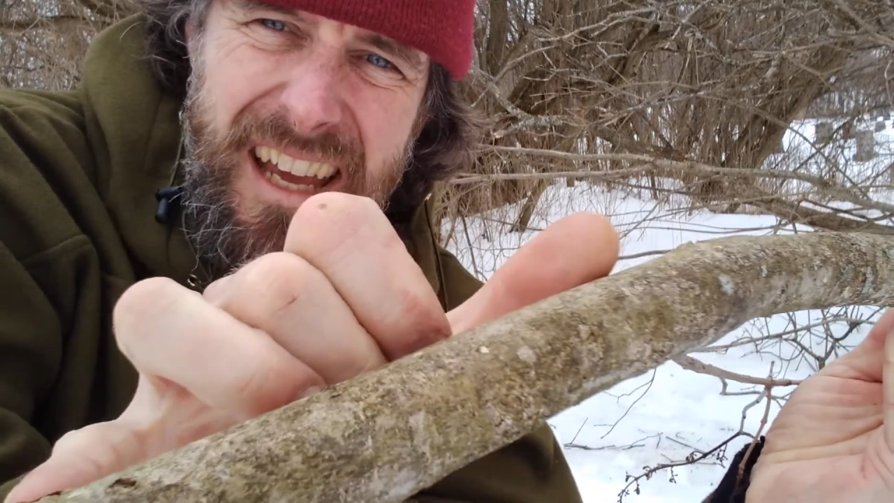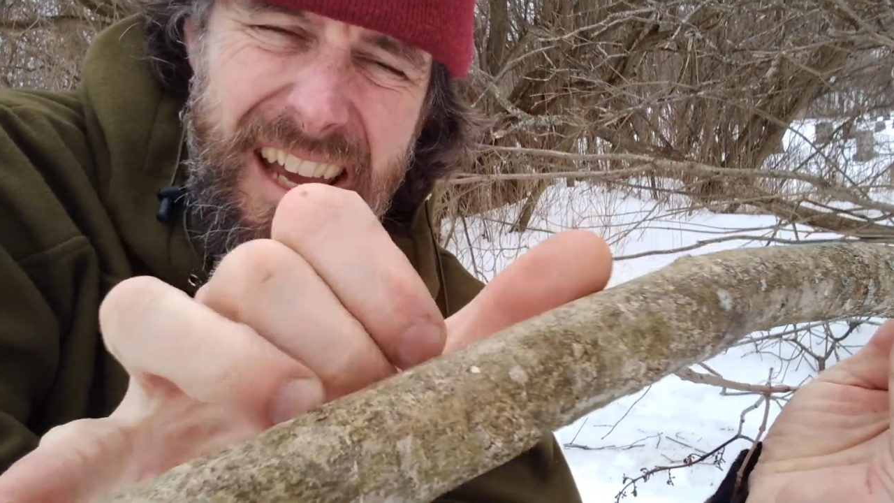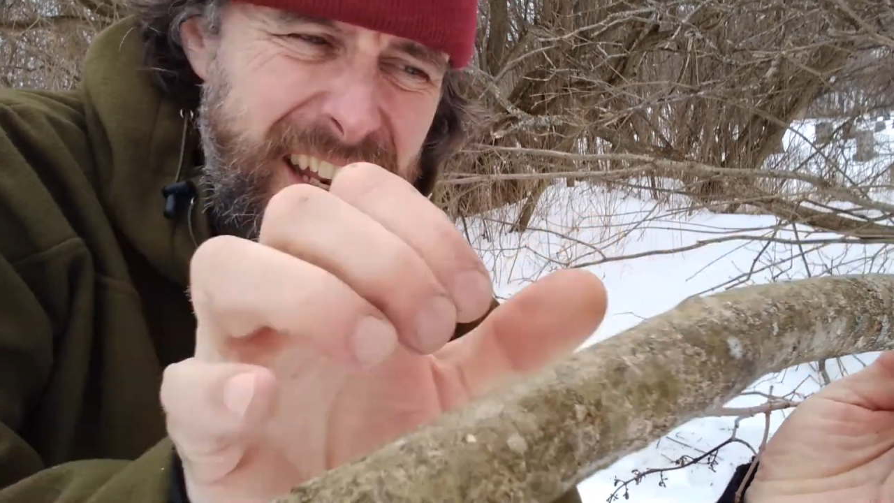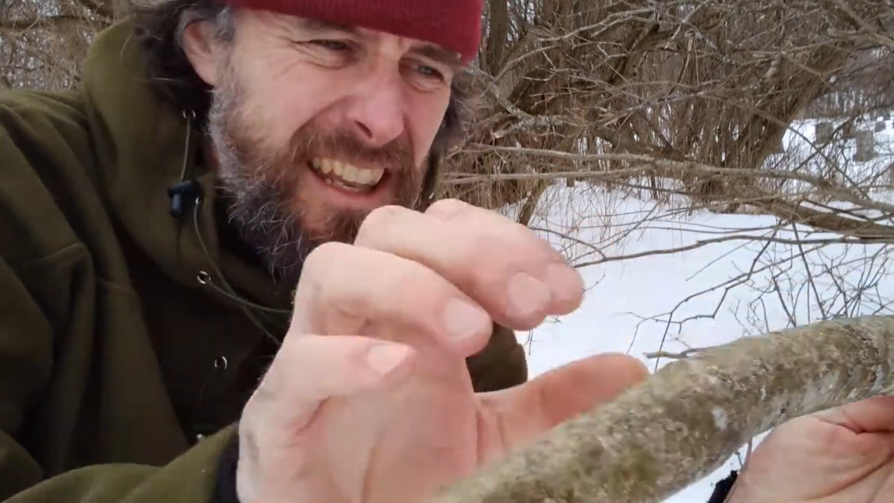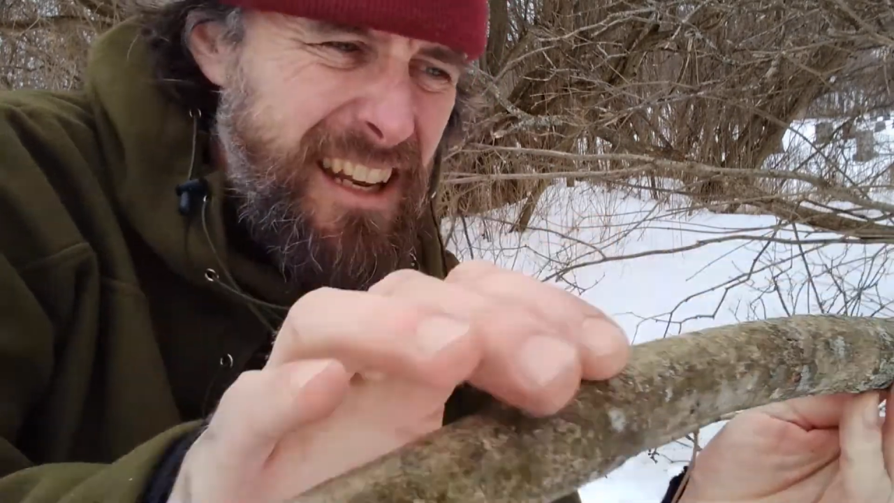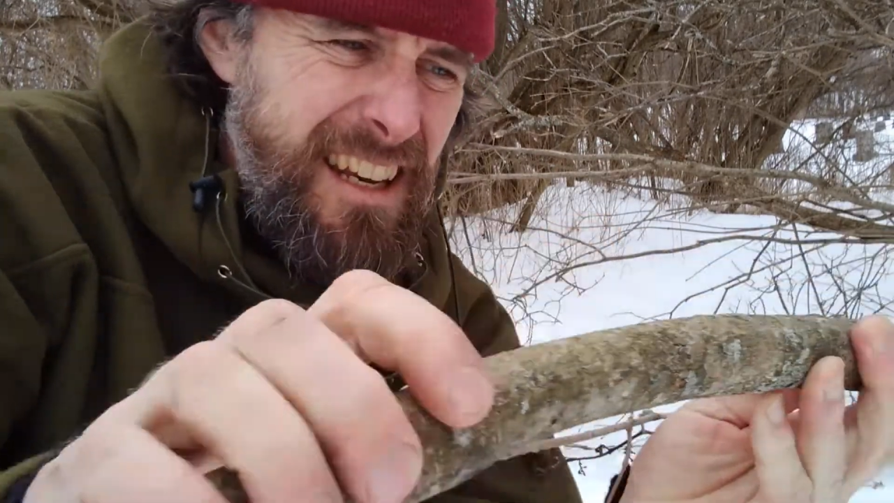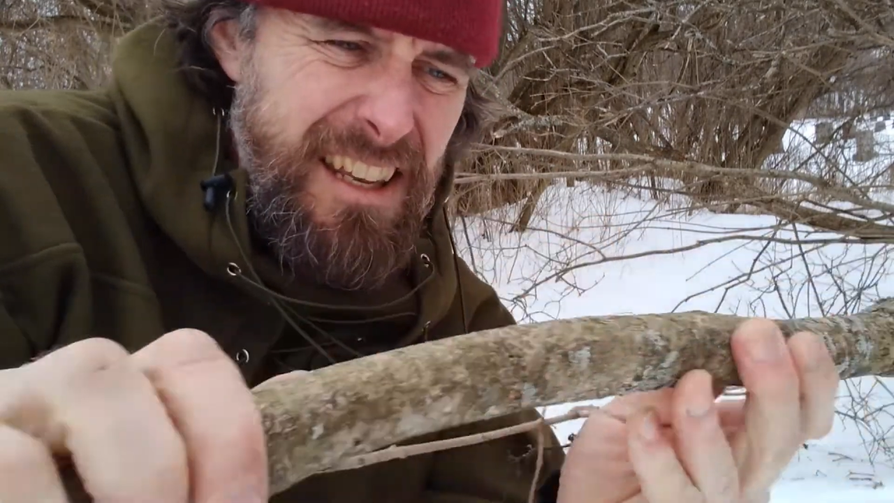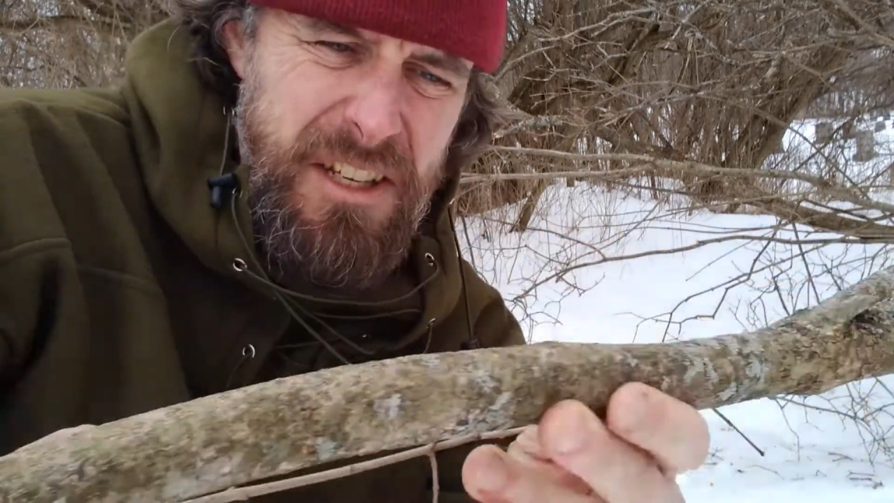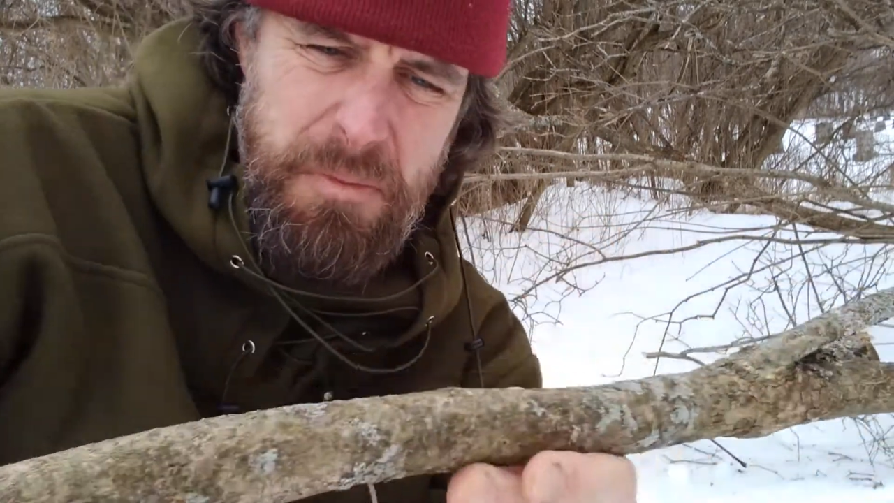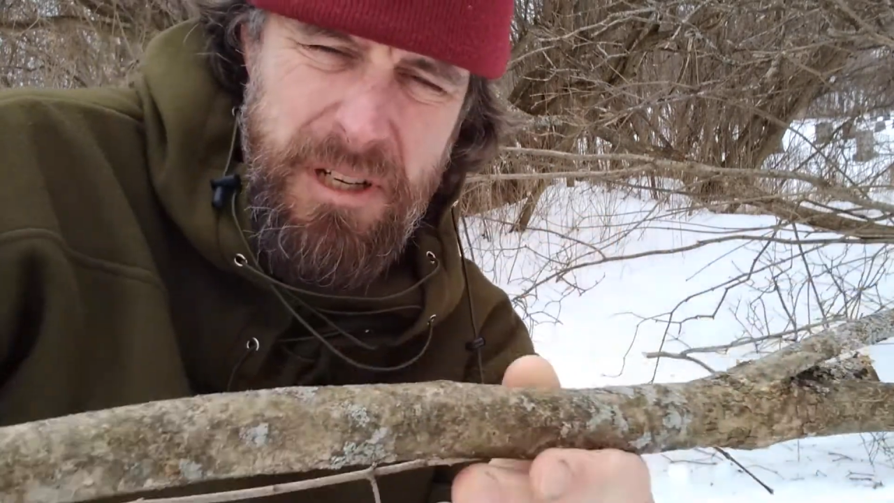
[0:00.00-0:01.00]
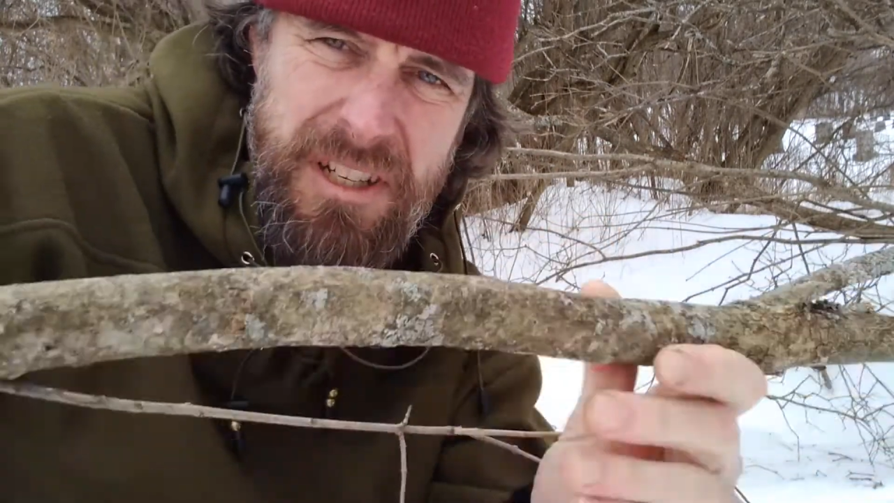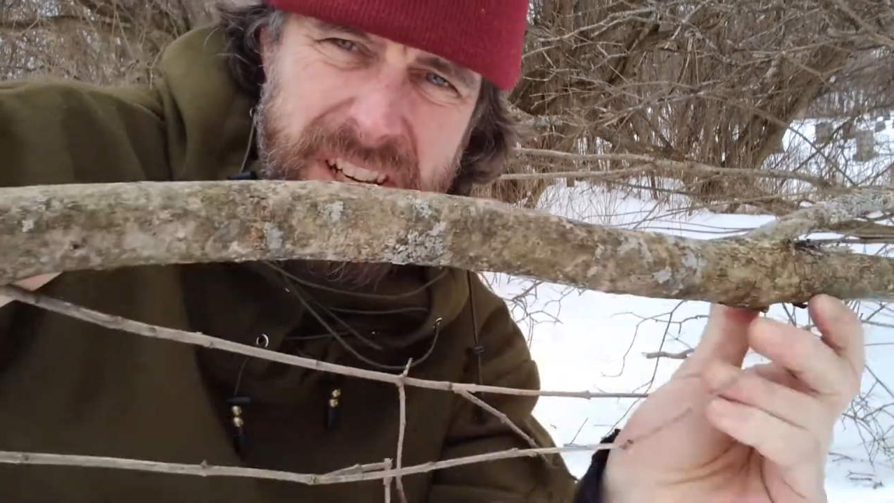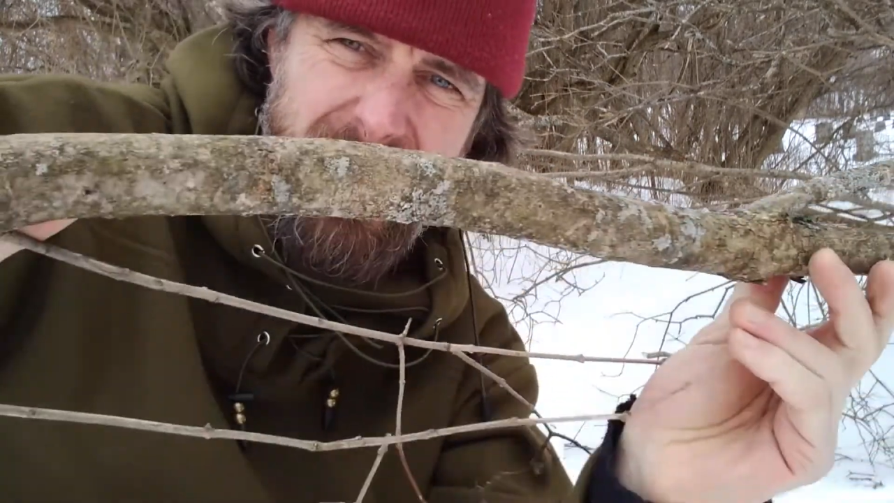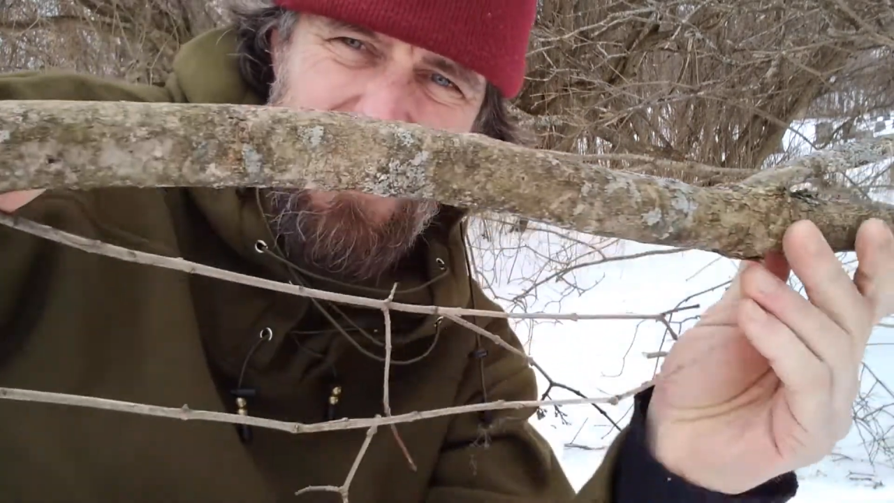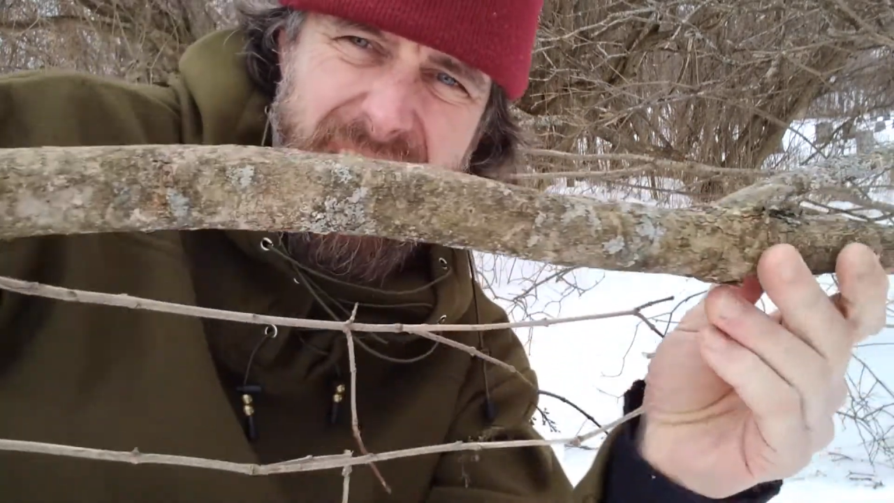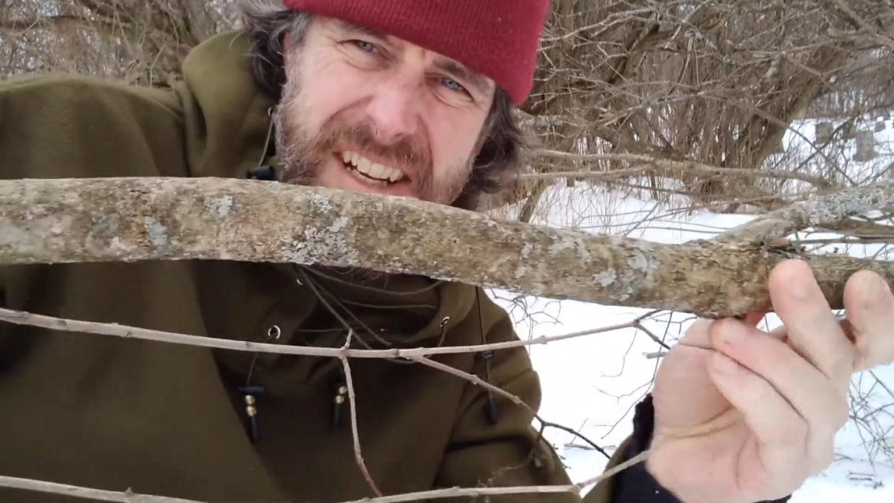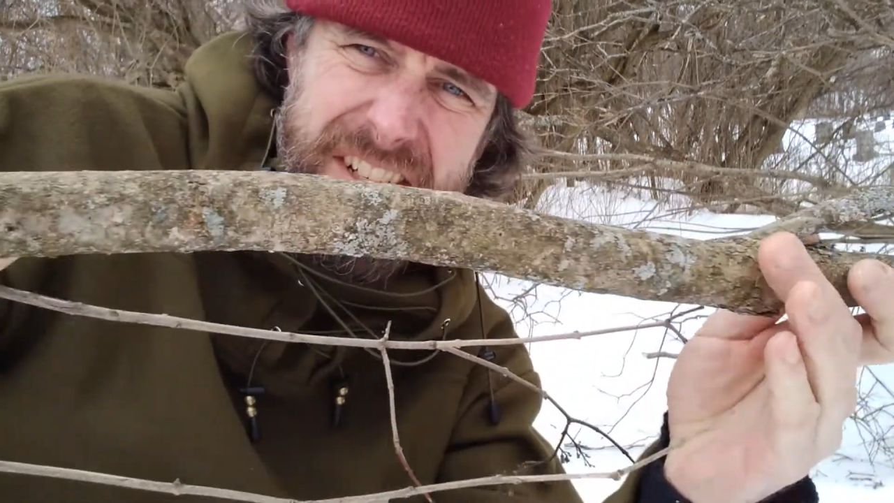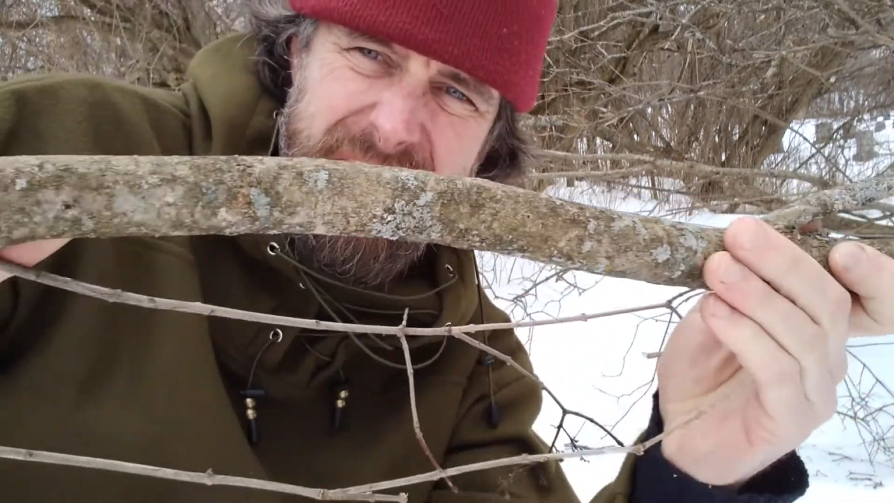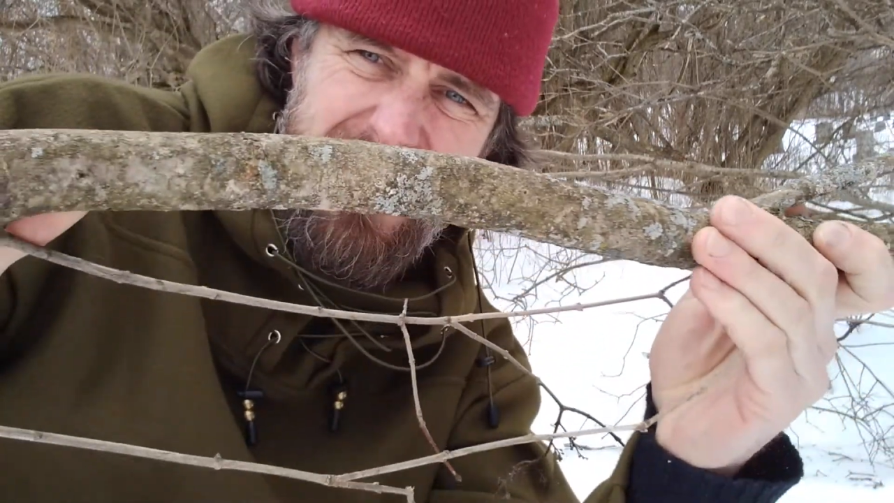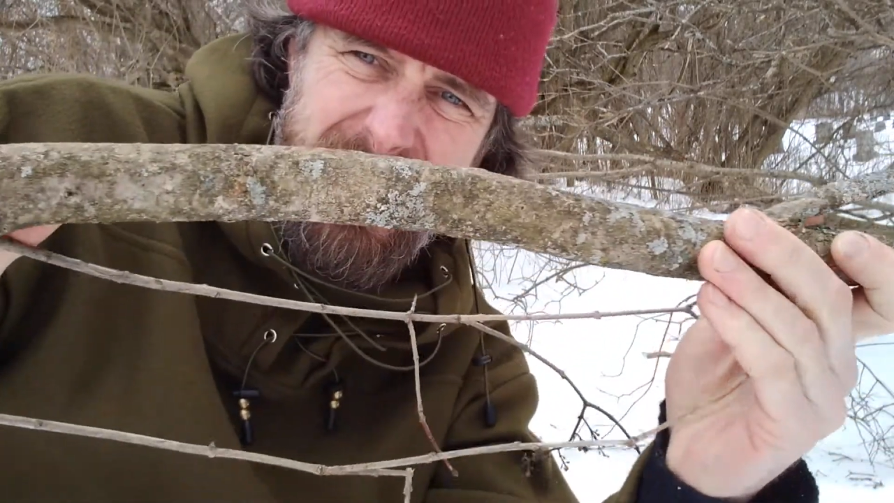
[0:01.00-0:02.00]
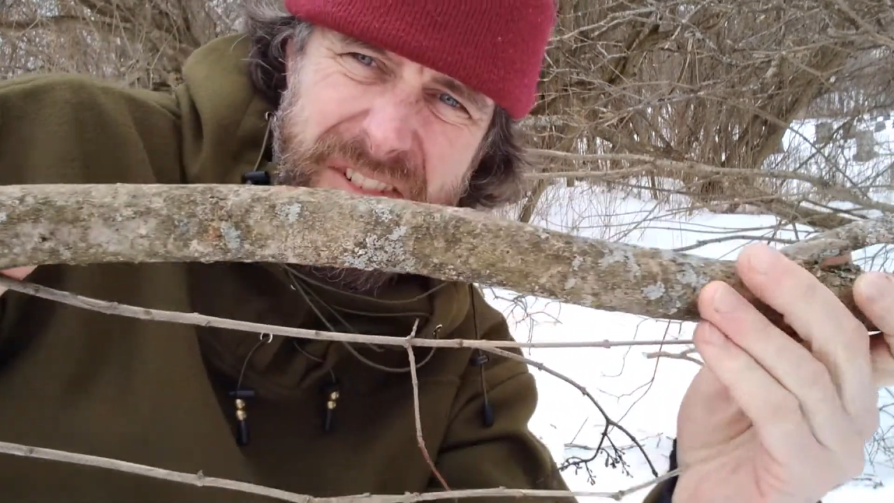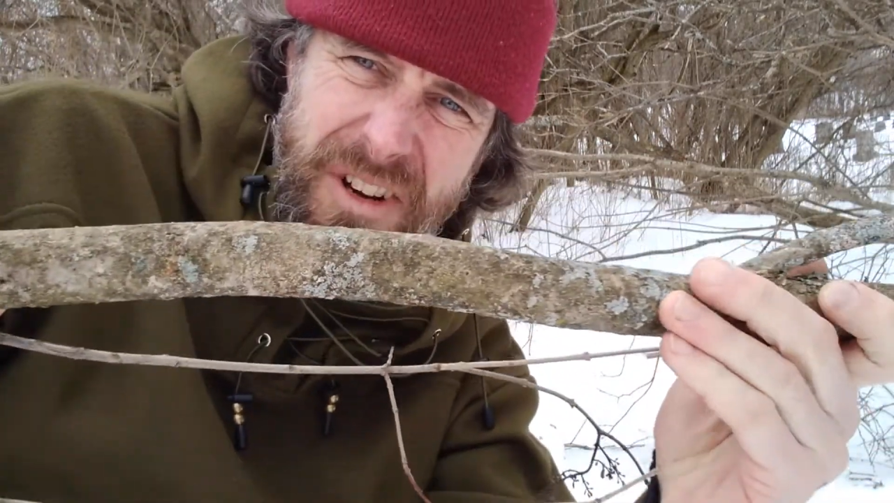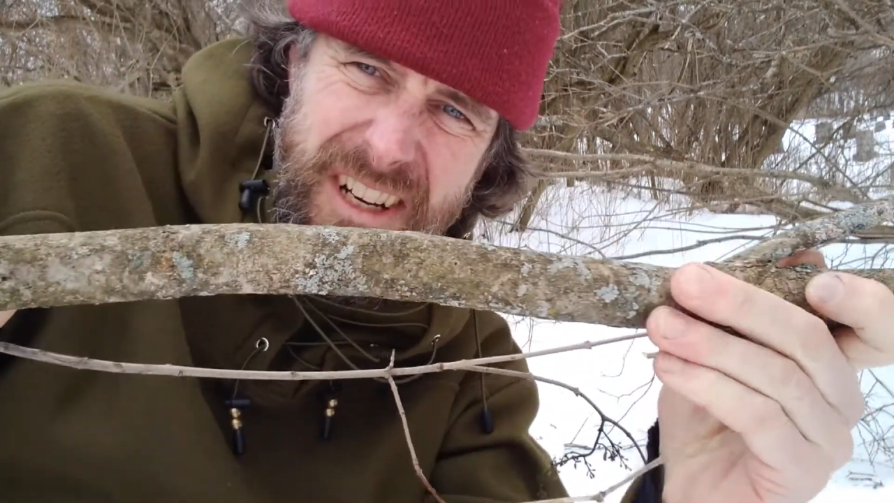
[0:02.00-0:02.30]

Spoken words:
And then this piece here actually is quite